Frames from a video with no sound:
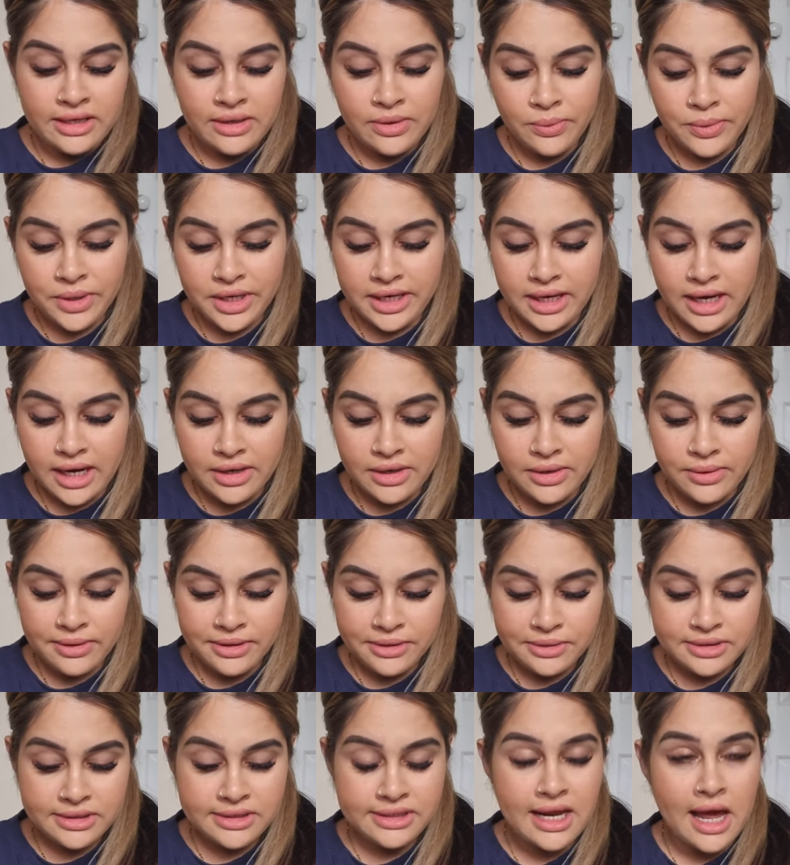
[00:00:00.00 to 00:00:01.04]
we are going
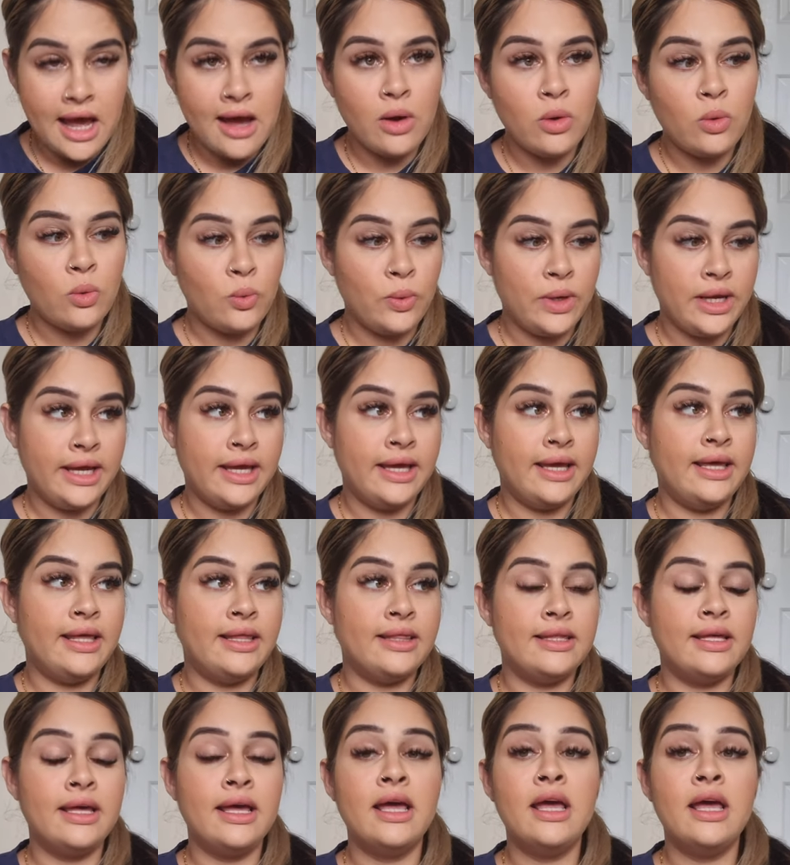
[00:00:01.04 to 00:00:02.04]
to start with,